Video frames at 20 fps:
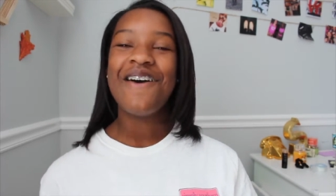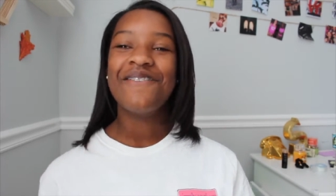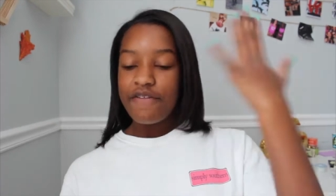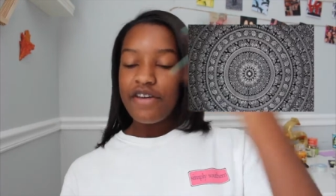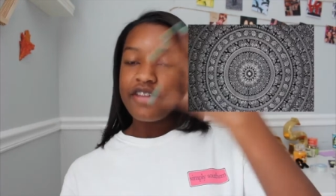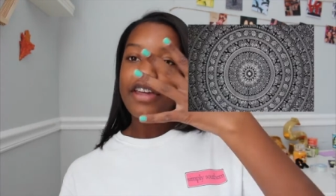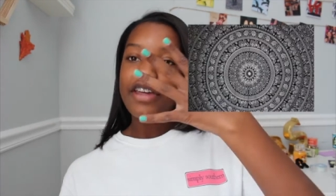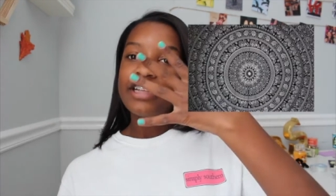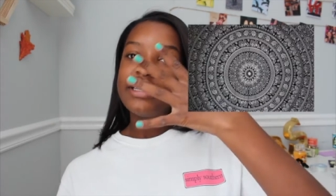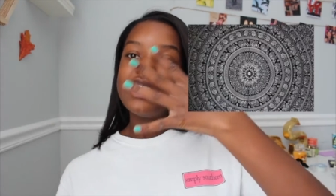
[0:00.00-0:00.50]
My
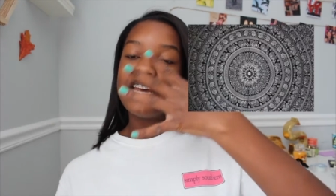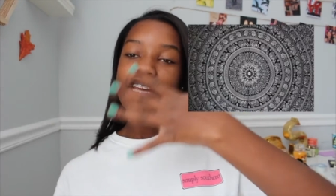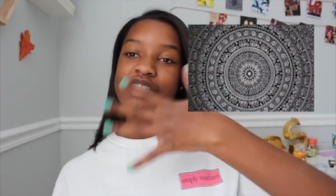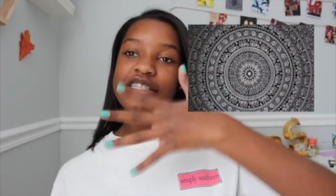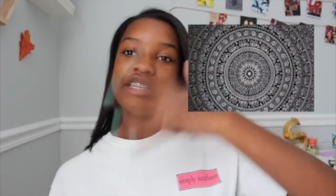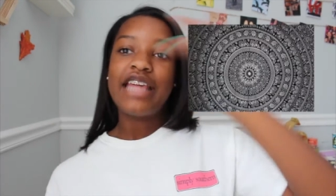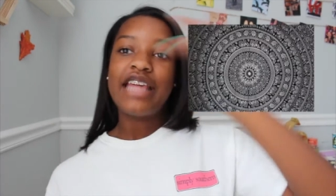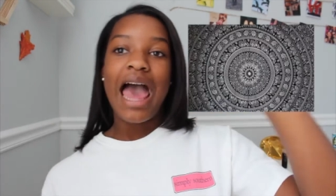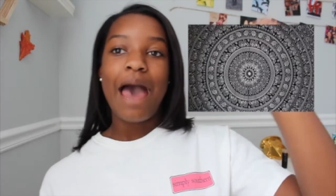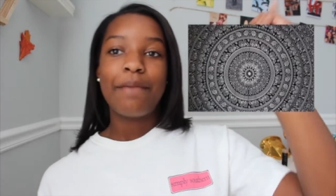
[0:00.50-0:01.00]
fifth idea
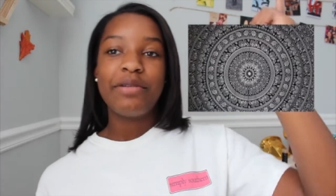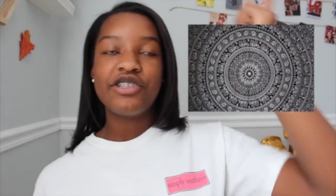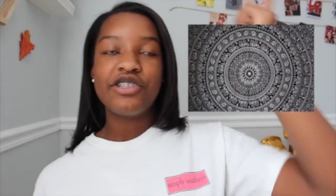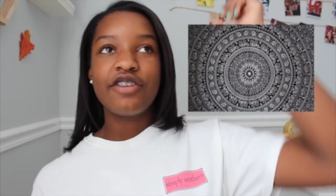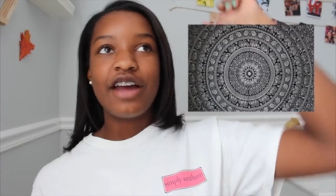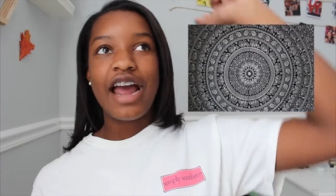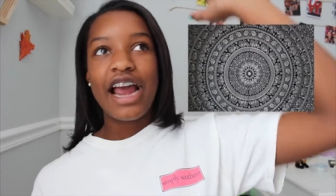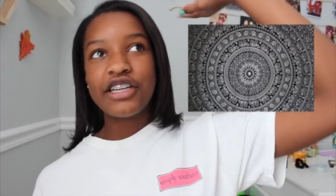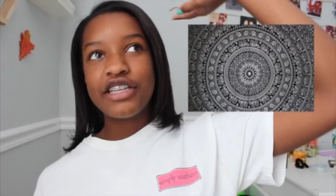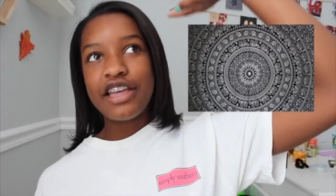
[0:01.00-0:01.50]
is a
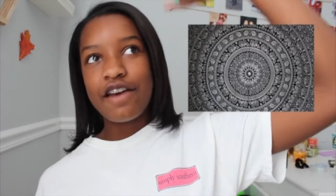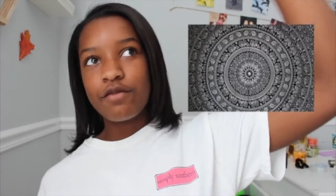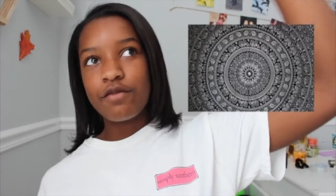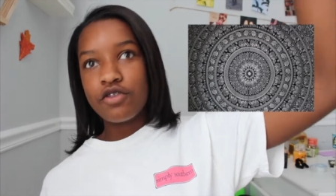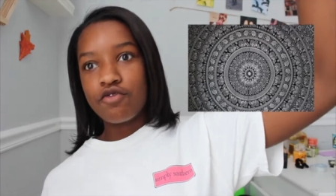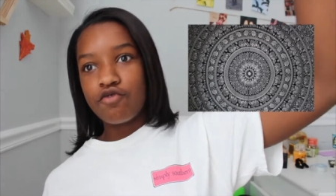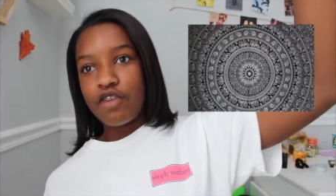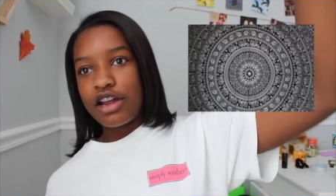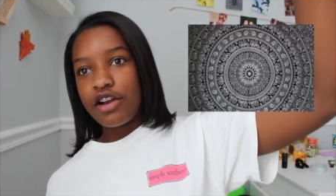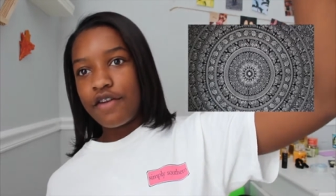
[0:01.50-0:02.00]
tapestry. I actually have
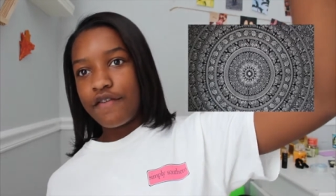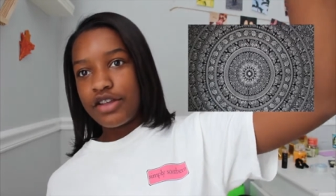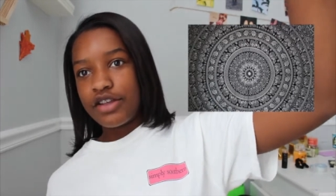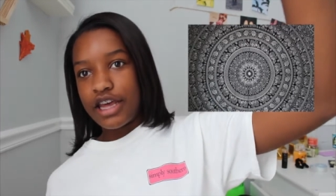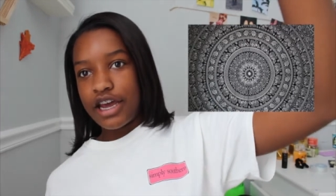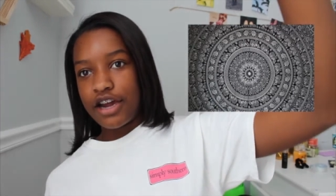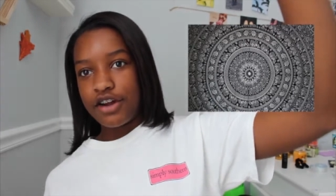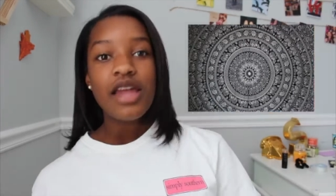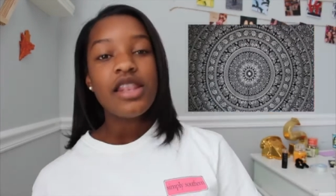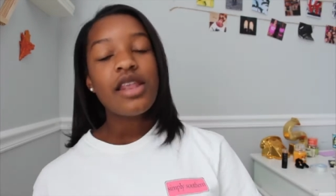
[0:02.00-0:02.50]
one right over
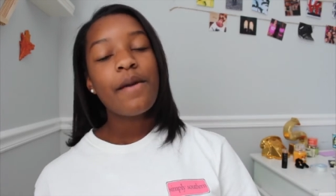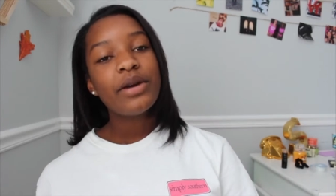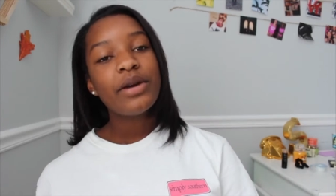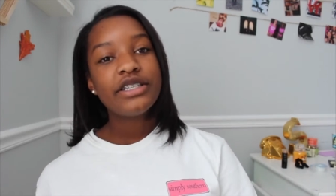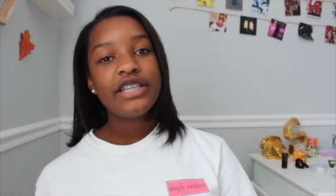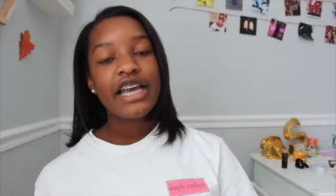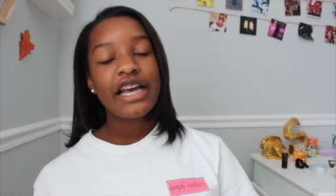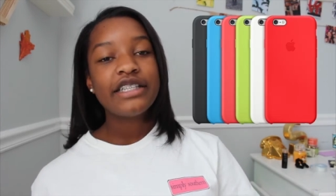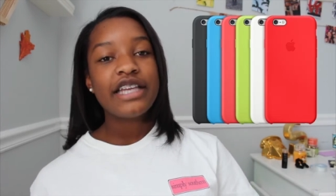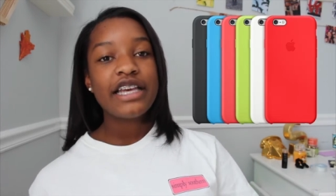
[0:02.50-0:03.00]
there. Number
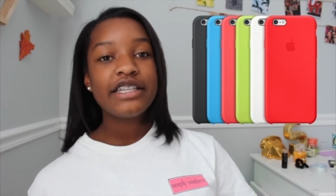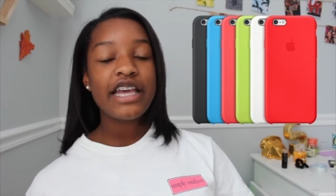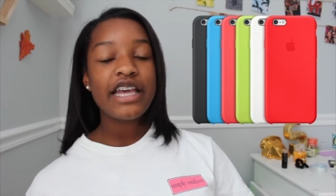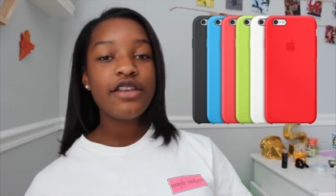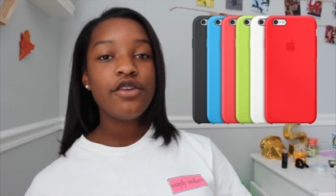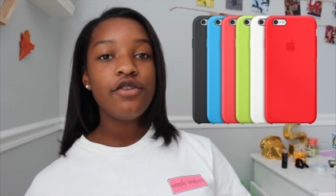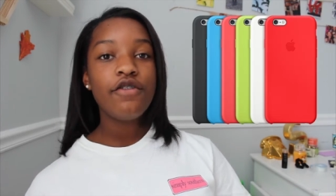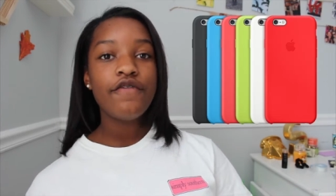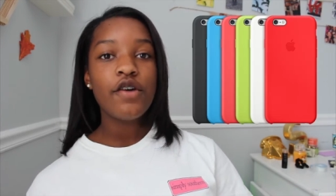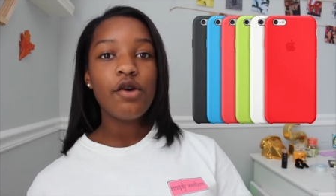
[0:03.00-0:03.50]
six is a
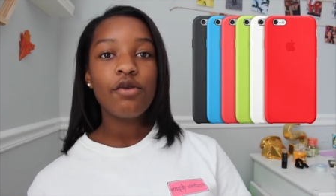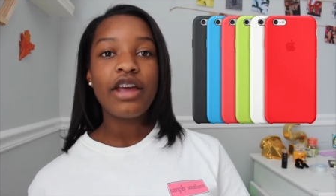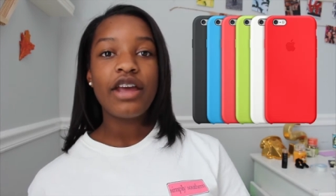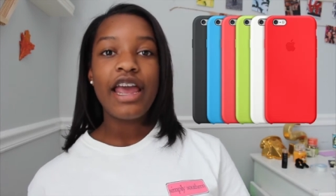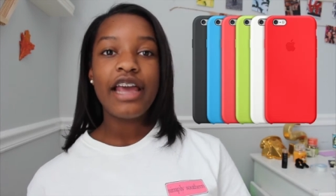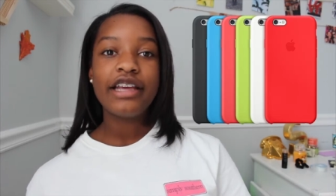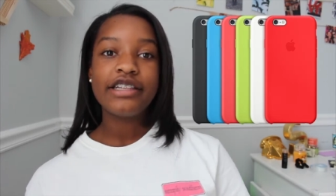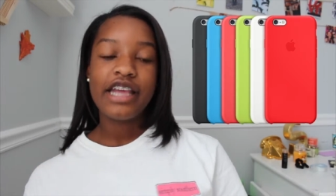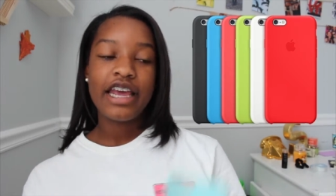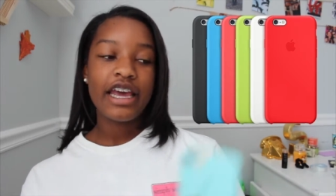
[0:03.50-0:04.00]
new phone
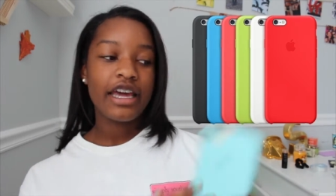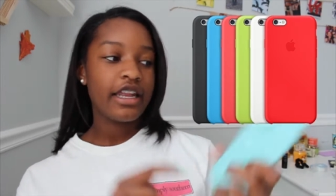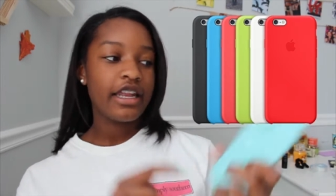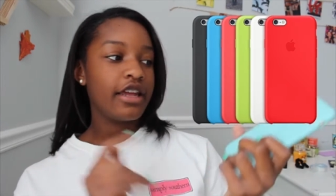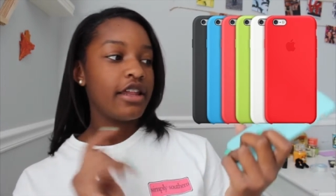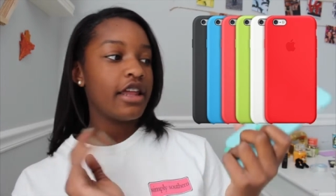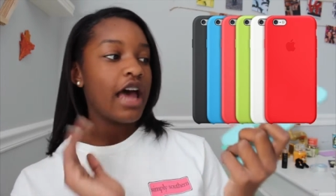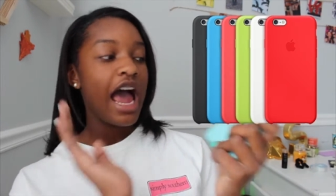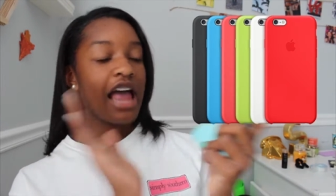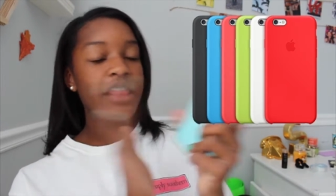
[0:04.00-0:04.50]
case,
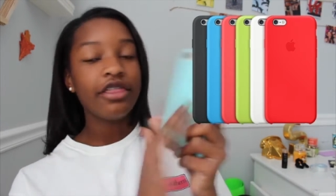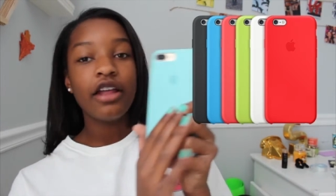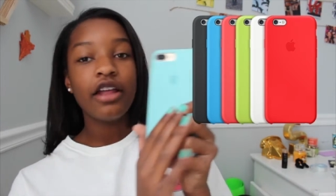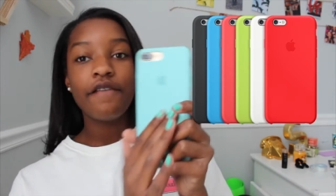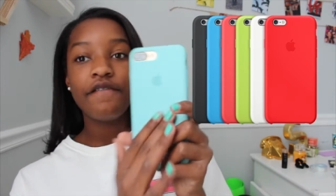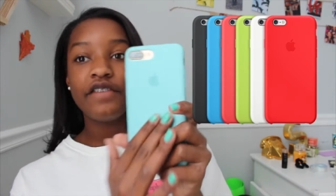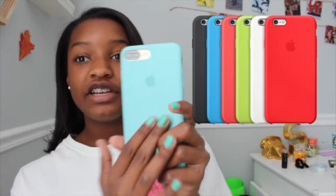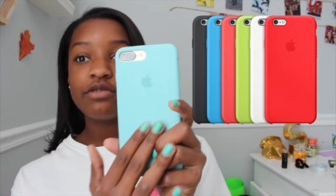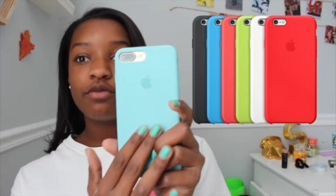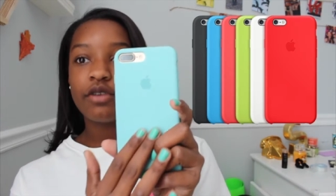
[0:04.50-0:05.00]
and I
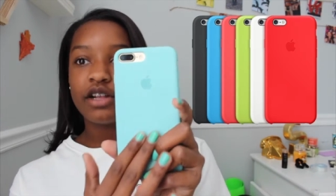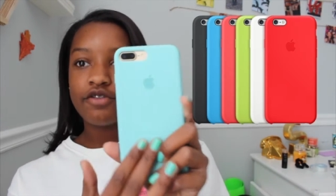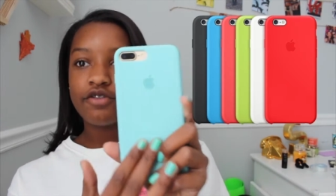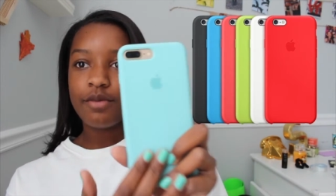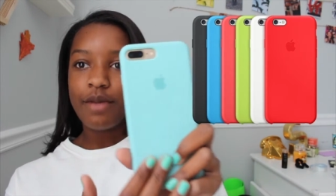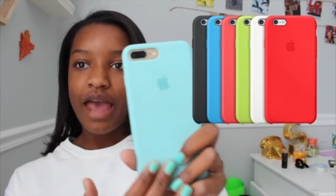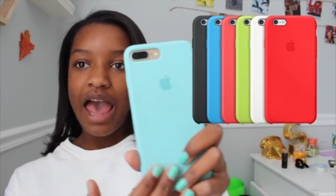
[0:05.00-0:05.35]
love these ones from